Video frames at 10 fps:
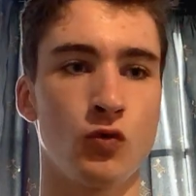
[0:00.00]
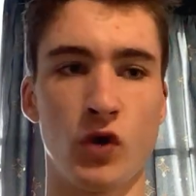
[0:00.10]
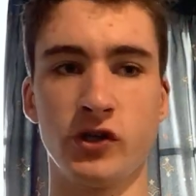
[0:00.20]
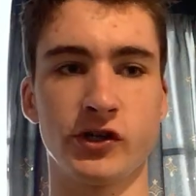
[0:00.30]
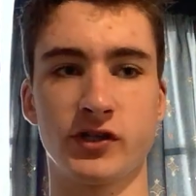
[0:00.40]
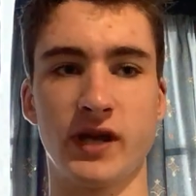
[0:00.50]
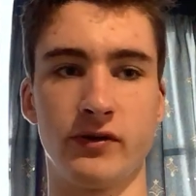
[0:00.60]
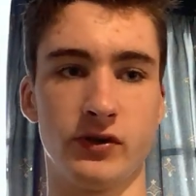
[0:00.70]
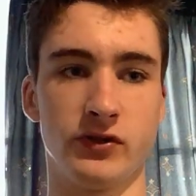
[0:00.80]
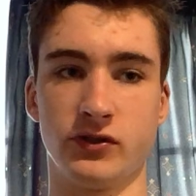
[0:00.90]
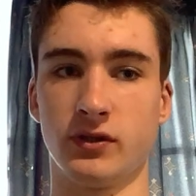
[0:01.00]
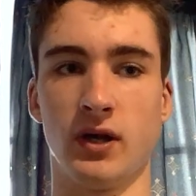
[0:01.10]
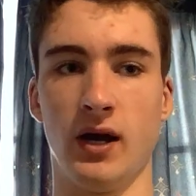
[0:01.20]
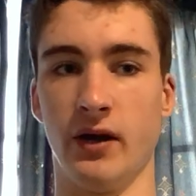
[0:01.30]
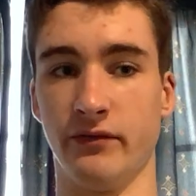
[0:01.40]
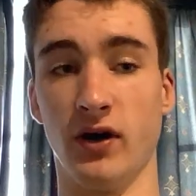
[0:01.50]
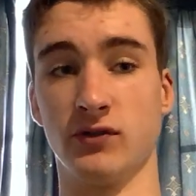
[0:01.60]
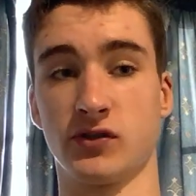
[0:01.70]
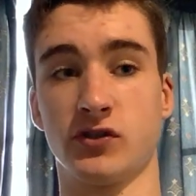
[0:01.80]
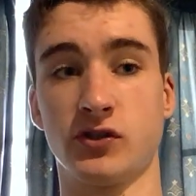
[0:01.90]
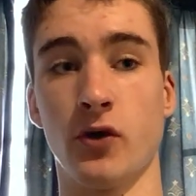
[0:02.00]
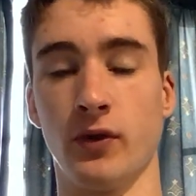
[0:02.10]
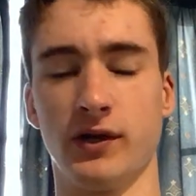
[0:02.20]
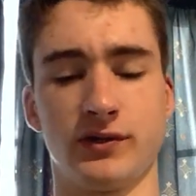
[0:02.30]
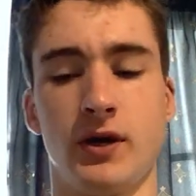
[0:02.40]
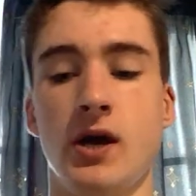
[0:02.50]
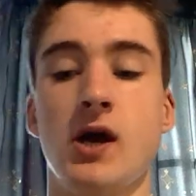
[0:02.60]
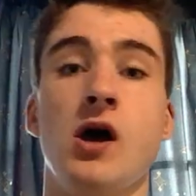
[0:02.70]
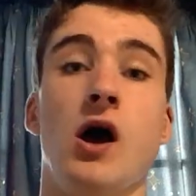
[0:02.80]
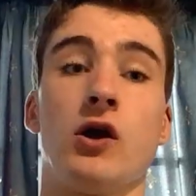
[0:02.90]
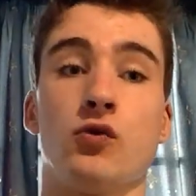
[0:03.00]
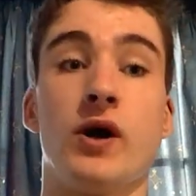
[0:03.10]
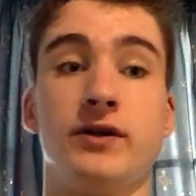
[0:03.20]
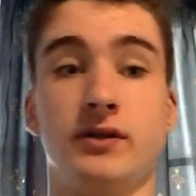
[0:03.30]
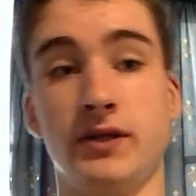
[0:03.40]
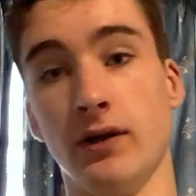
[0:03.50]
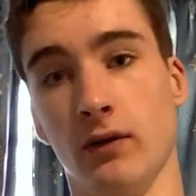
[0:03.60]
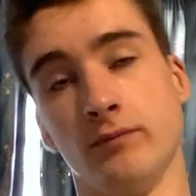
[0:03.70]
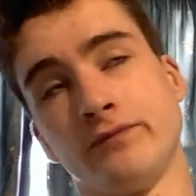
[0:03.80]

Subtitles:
range extenders, advanced sonars, a great deal.